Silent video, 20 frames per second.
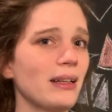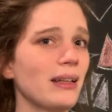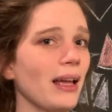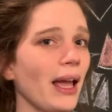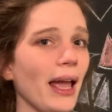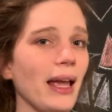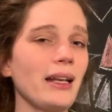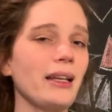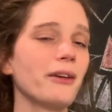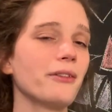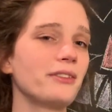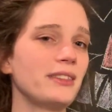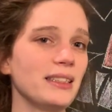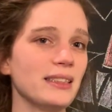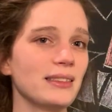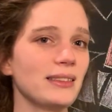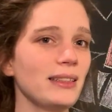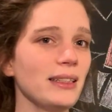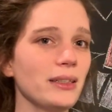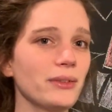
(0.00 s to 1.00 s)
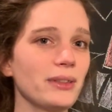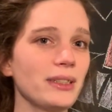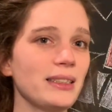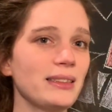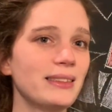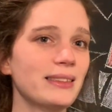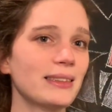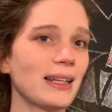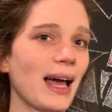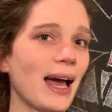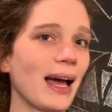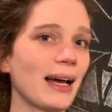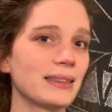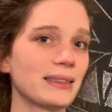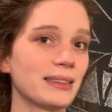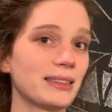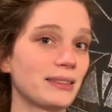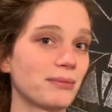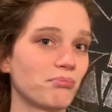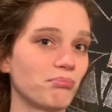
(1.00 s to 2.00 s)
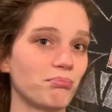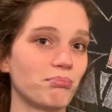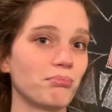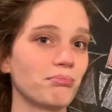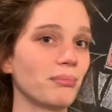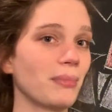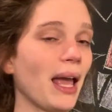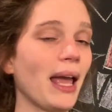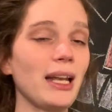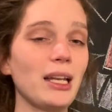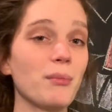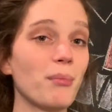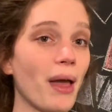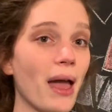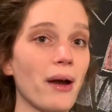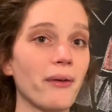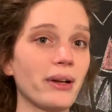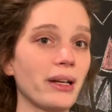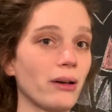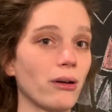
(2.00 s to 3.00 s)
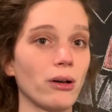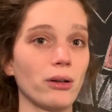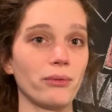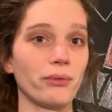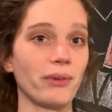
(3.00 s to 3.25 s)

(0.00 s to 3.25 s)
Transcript: any of these theories has any bearing on